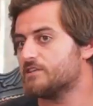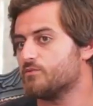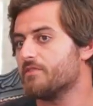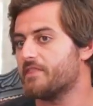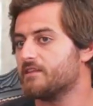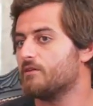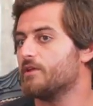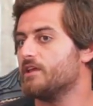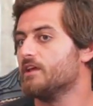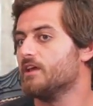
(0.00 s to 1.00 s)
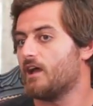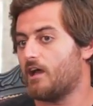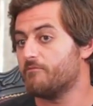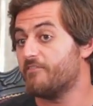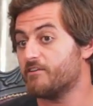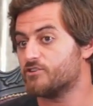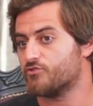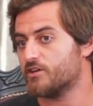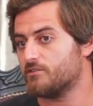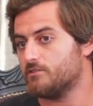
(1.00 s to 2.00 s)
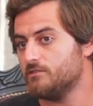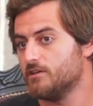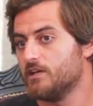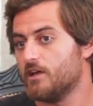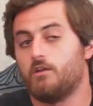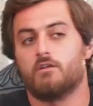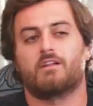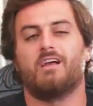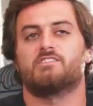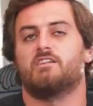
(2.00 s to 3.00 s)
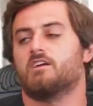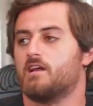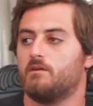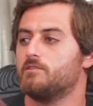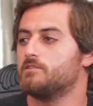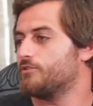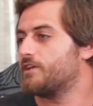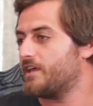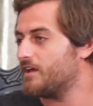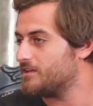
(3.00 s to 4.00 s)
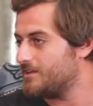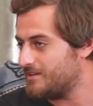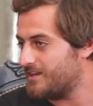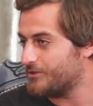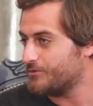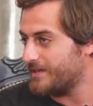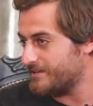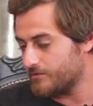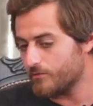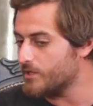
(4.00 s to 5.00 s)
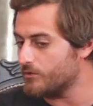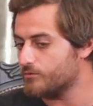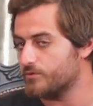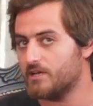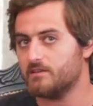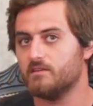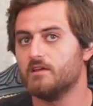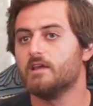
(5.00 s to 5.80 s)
So that's one thing that I'm very strict on. A lot of clients are like, it's okay, I'll do it later. We don't do that.